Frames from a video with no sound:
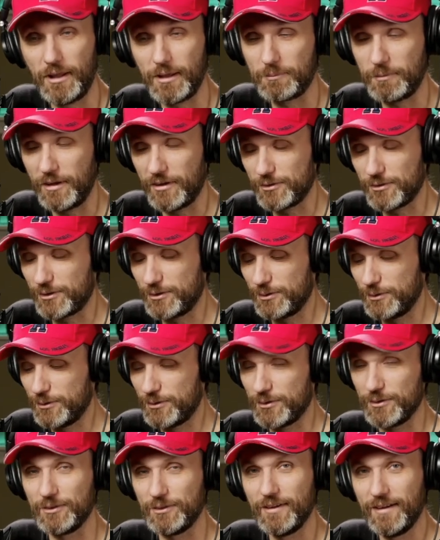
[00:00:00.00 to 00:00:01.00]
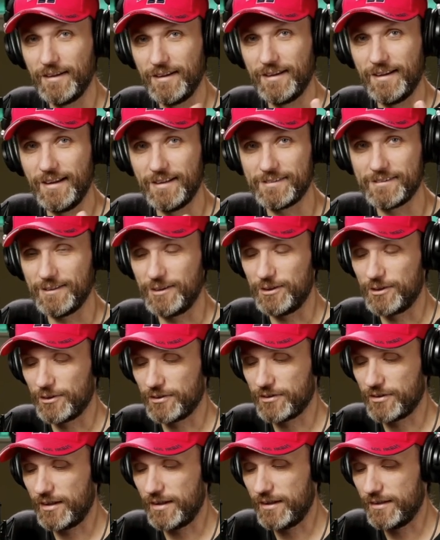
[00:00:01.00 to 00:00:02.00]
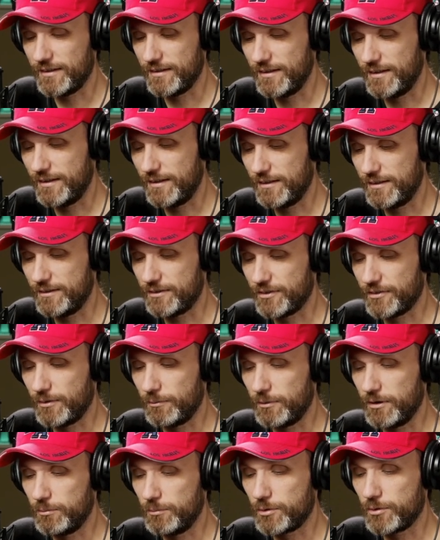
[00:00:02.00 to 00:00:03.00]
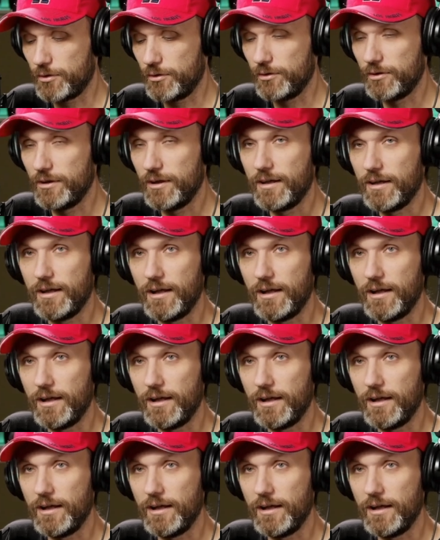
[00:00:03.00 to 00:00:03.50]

Blackmagic too. So that's the Ursa, uh, Ursa Mini Pro.